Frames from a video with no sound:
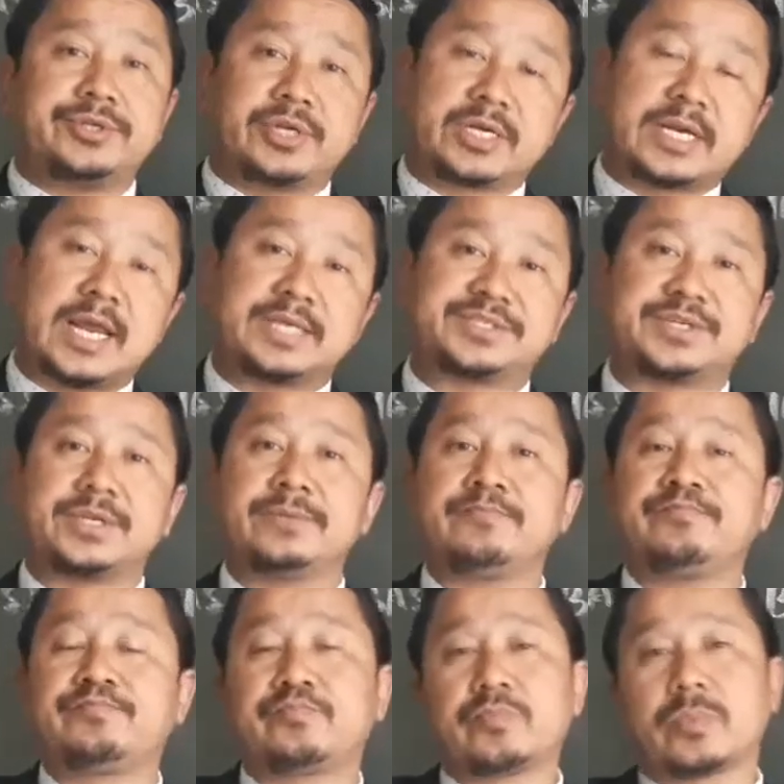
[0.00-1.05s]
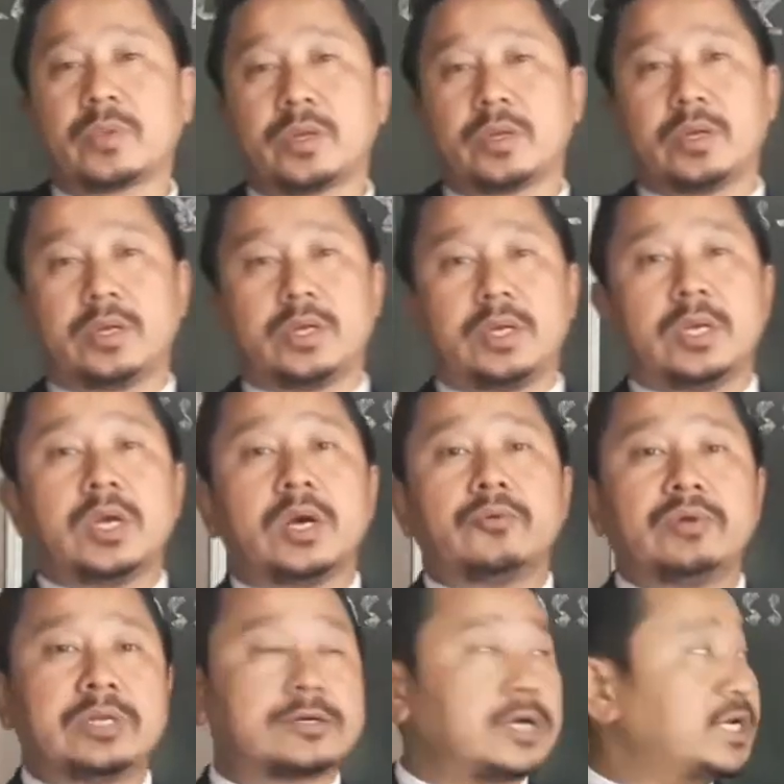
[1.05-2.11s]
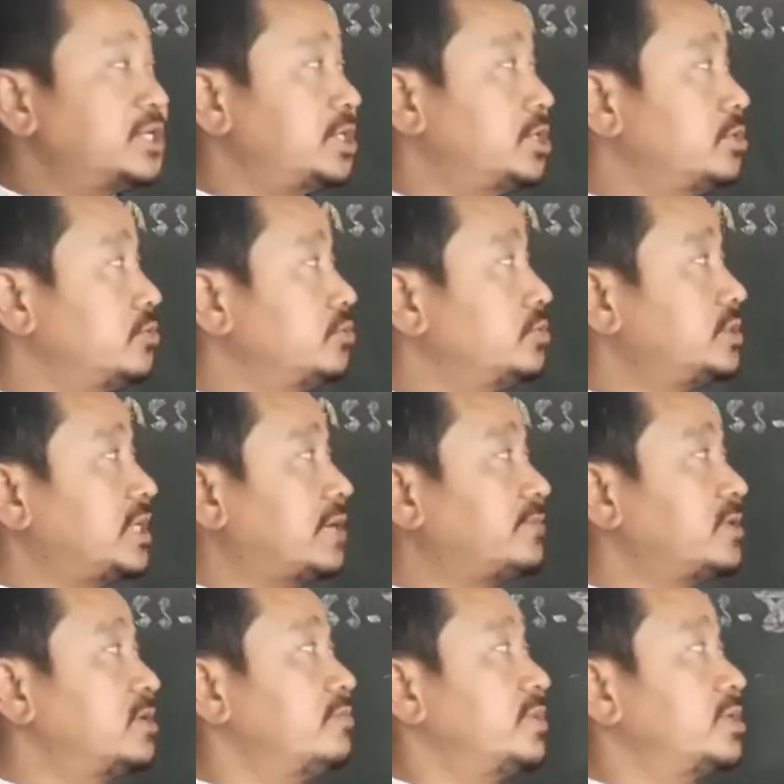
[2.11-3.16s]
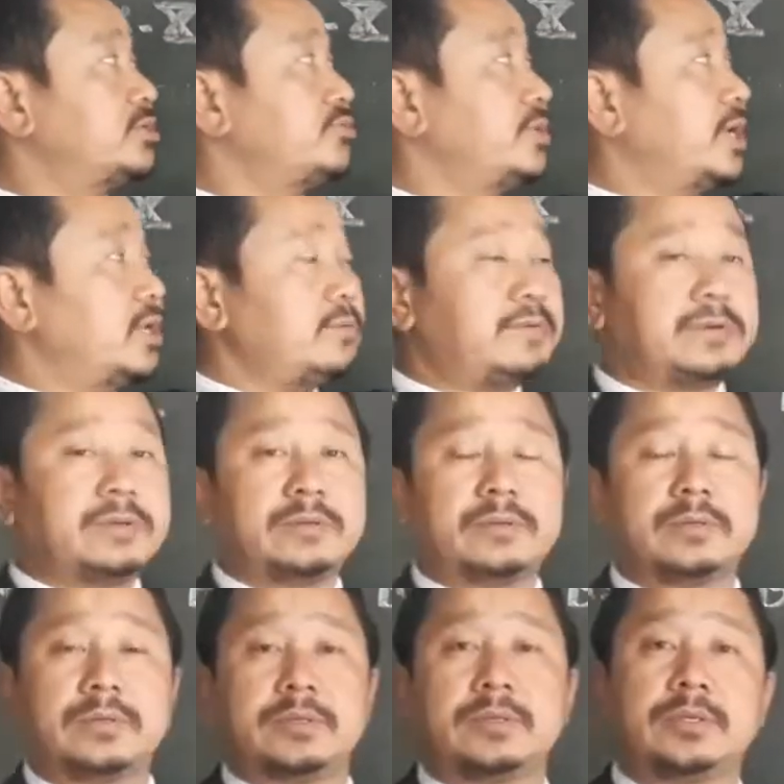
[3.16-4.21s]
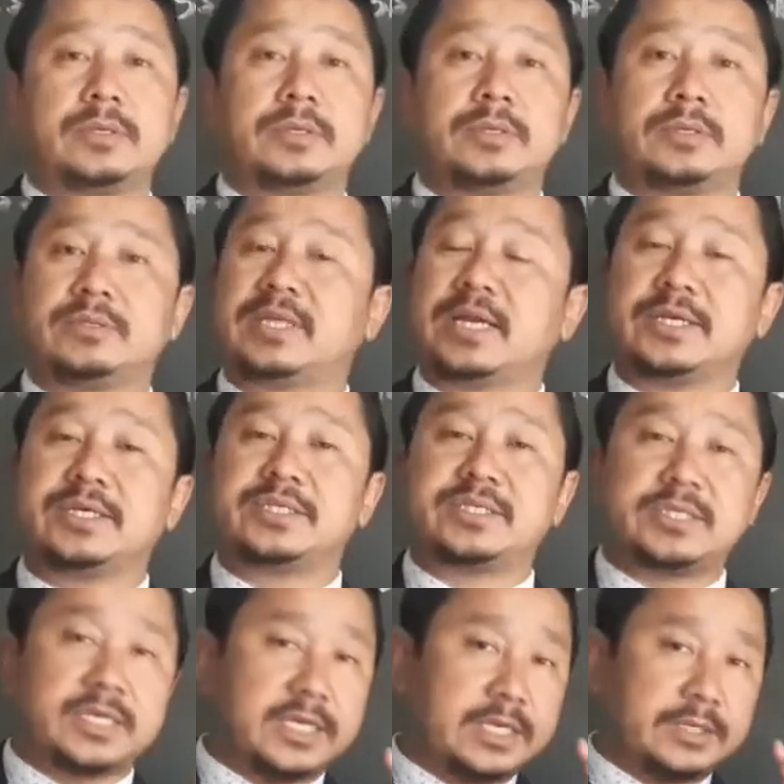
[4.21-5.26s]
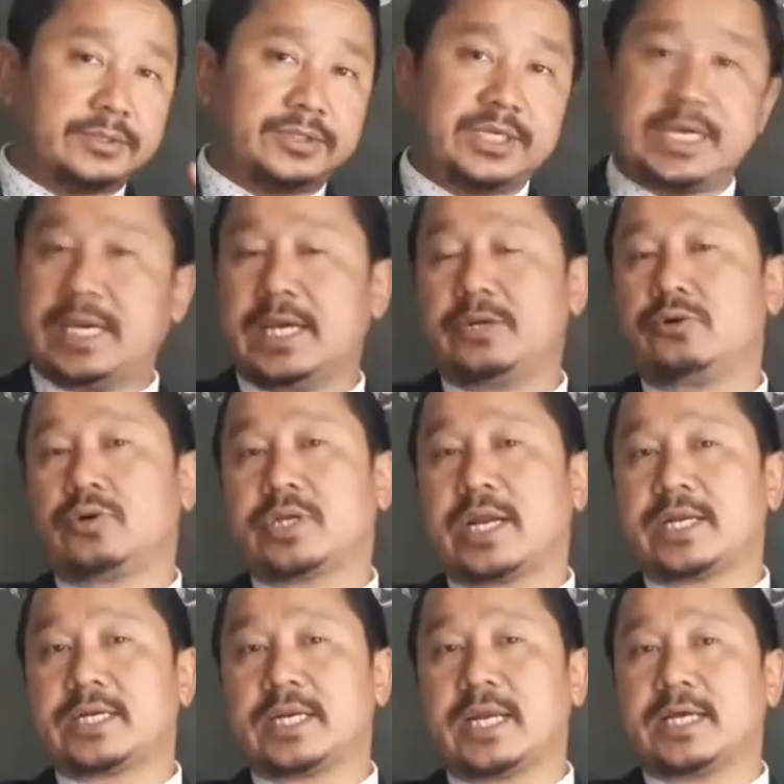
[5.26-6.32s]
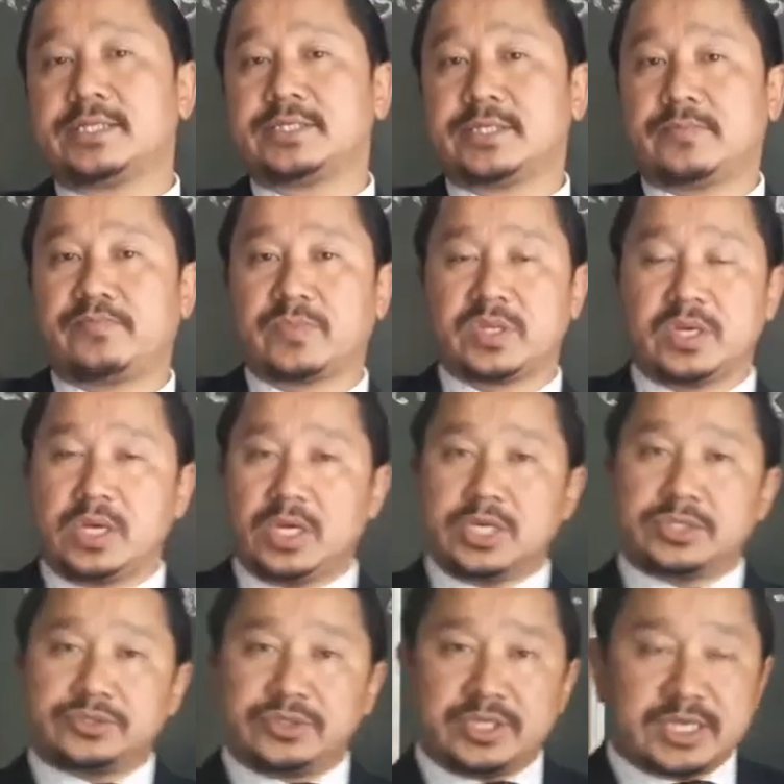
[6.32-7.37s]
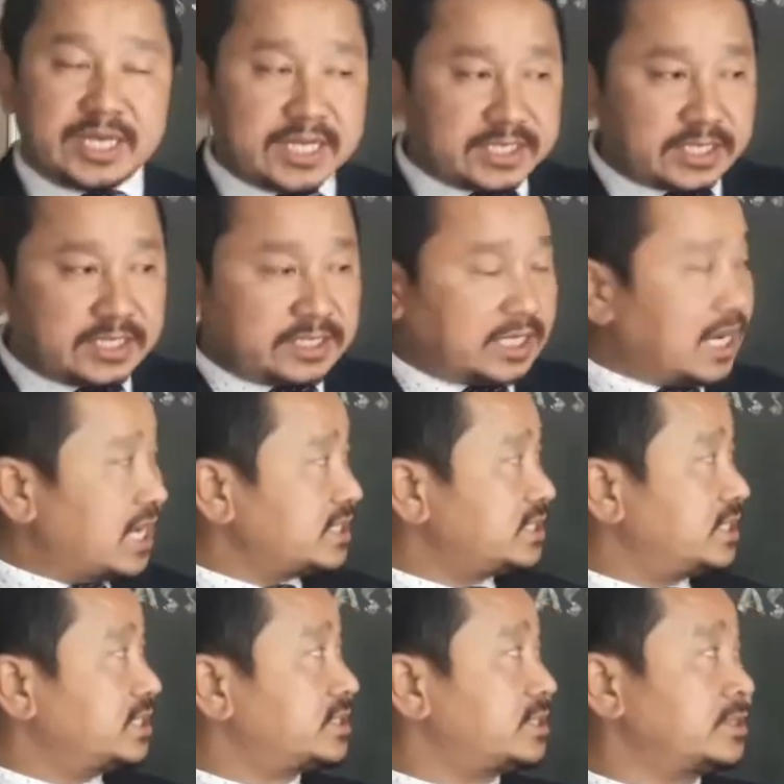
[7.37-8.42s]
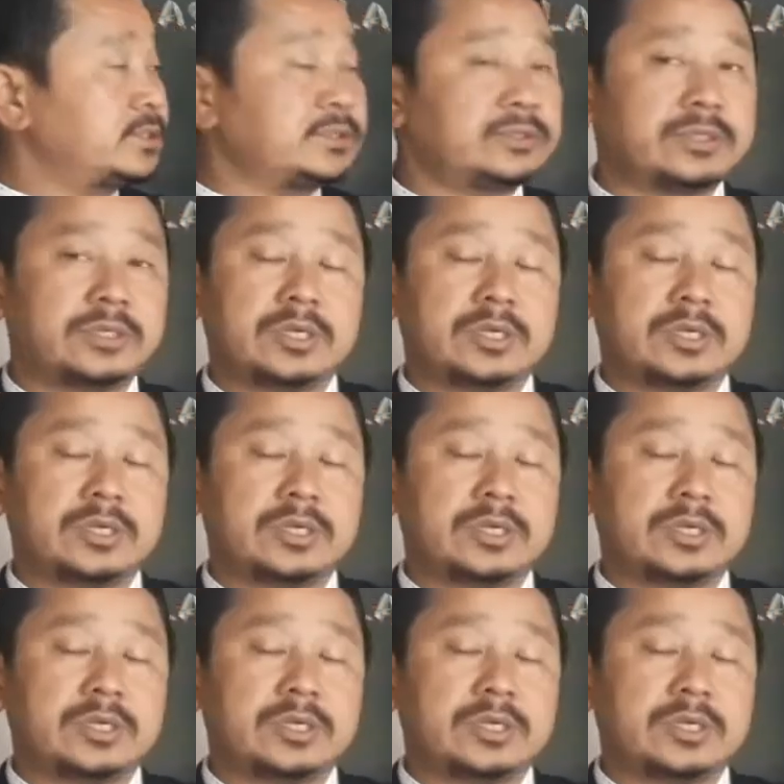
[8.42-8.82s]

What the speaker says: Class 10, we'll continue chapter number 12, that is the endocrine glands. So in the last session,